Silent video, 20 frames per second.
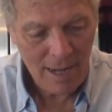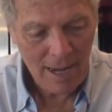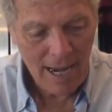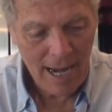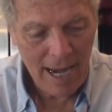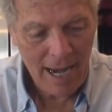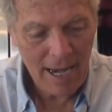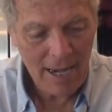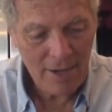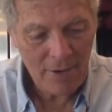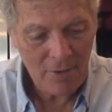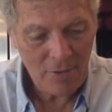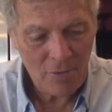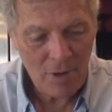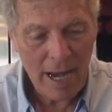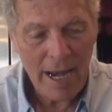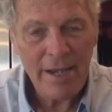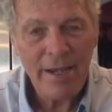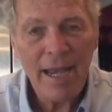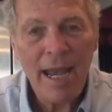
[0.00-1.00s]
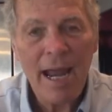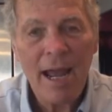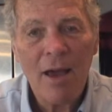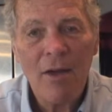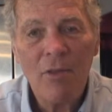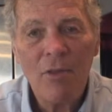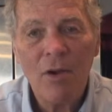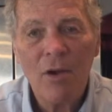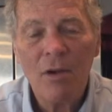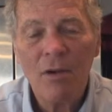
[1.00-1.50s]
And right now
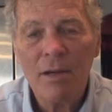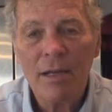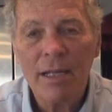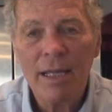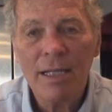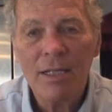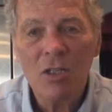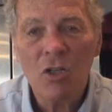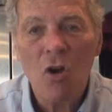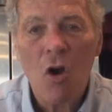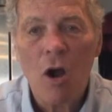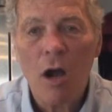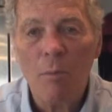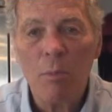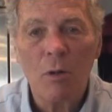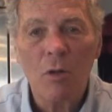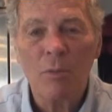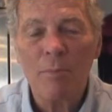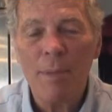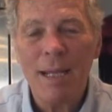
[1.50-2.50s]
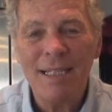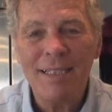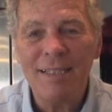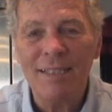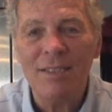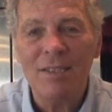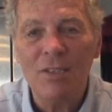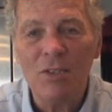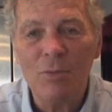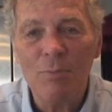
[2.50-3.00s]
they're getting garbled
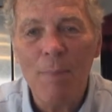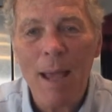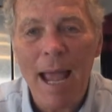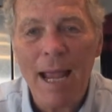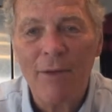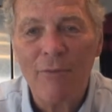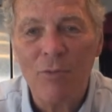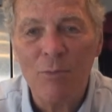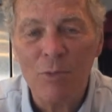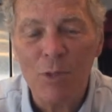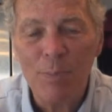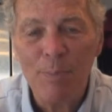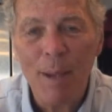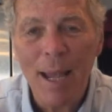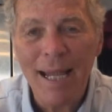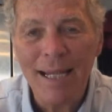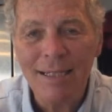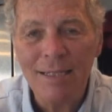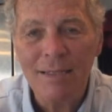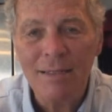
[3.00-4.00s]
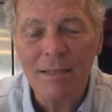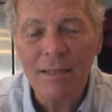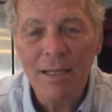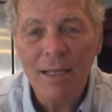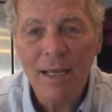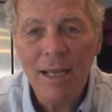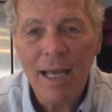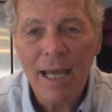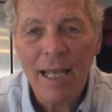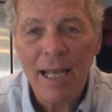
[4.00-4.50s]
messages back from space.
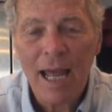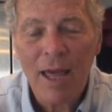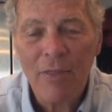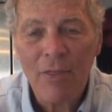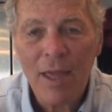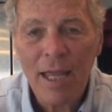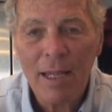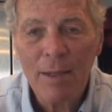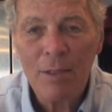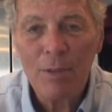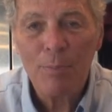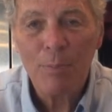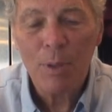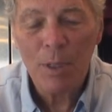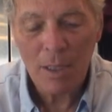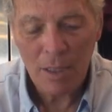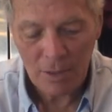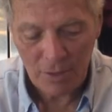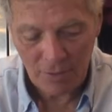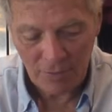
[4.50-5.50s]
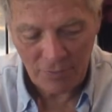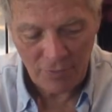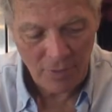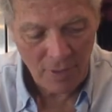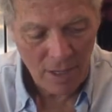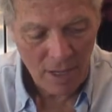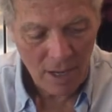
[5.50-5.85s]
And I think it's because of